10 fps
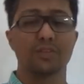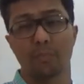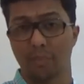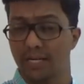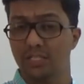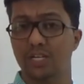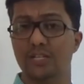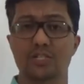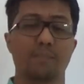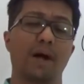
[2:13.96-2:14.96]
They might
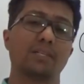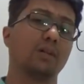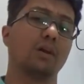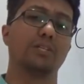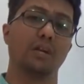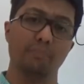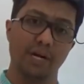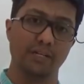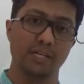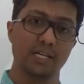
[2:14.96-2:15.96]
change the pattern a little
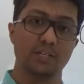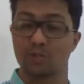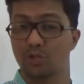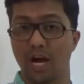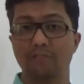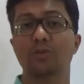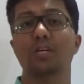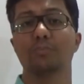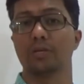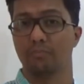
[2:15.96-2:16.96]
bit, so you have to
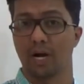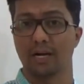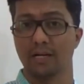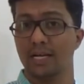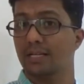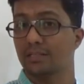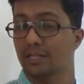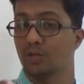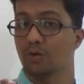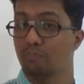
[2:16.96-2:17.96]
keep in mind
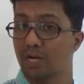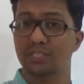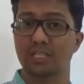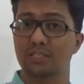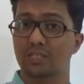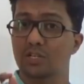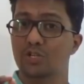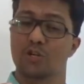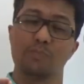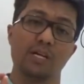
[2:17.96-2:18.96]
that your basics
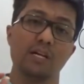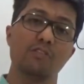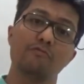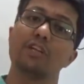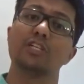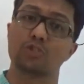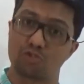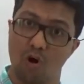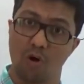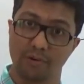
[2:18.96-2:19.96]
should be very
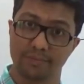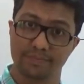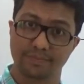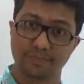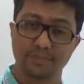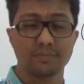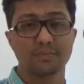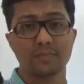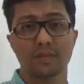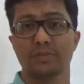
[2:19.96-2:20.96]
strong.
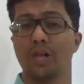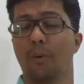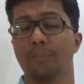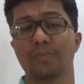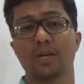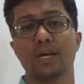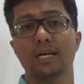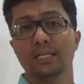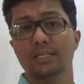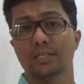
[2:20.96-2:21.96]
Now,
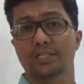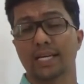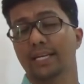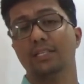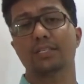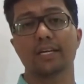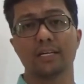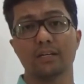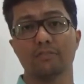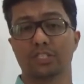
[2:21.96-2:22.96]
the second
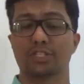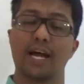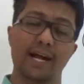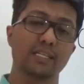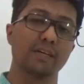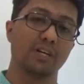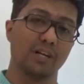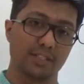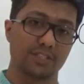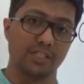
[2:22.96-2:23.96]
thing which they had
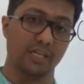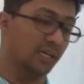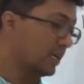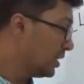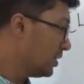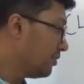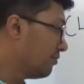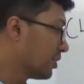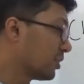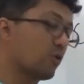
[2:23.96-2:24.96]
given last year
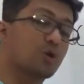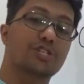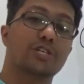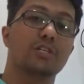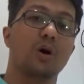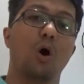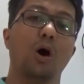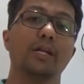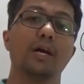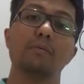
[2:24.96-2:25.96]
were the question
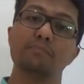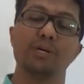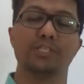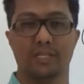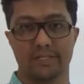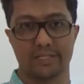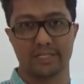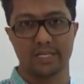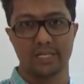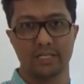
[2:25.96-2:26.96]
on
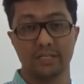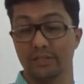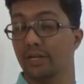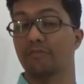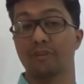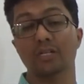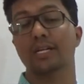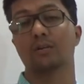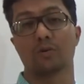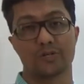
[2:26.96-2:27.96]
puzzles. There were
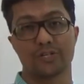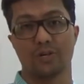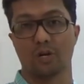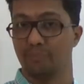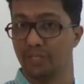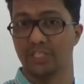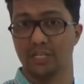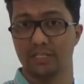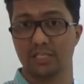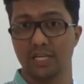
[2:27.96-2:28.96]
10 questions on
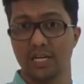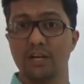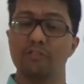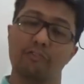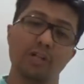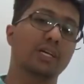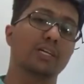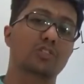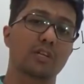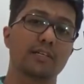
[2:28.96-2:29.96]
puzzles. One
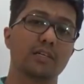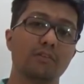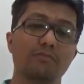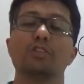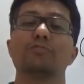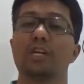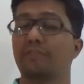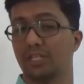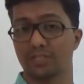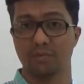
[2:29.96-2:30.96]
caselet was
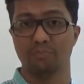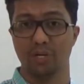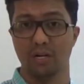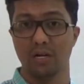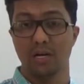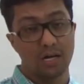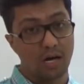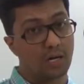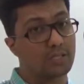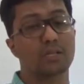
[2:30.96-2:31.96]
very simple,
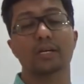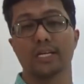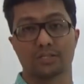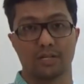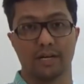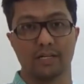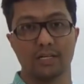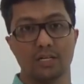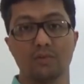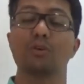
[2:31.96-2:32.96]
another caselet
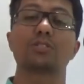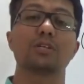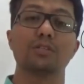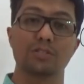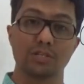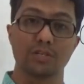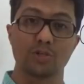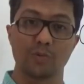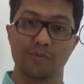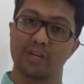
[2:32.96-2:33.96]
was
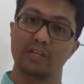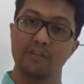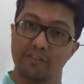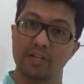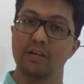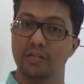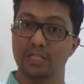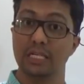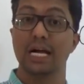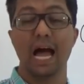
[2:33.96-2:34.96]
considered to be very
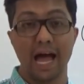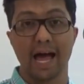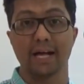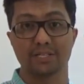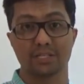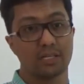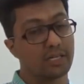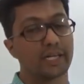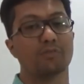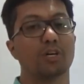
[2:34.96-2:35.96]
difficult as
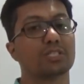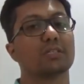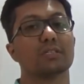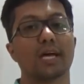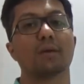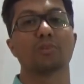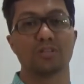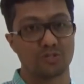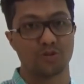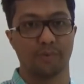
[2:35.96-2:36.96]
it was time
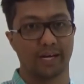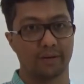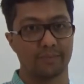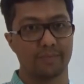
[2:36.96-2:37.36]
consuming.